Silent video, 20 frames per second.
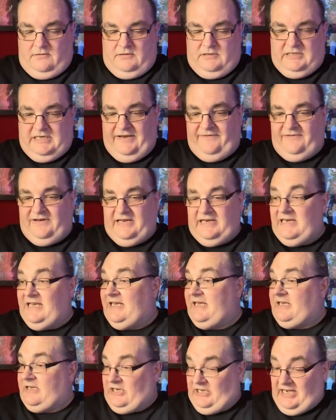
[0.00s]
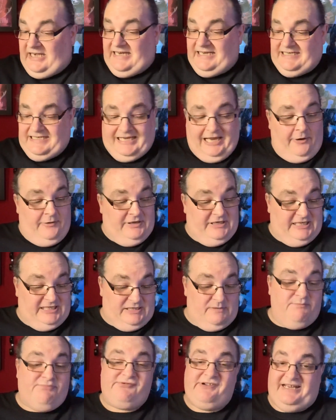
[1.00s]
Definitely going to need to go into
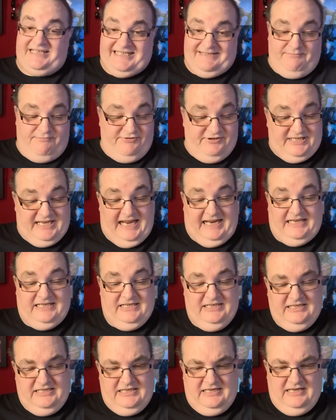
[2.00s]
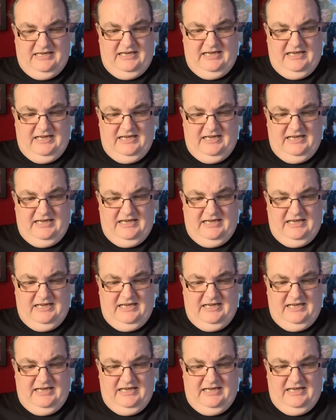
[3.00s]
some protectors.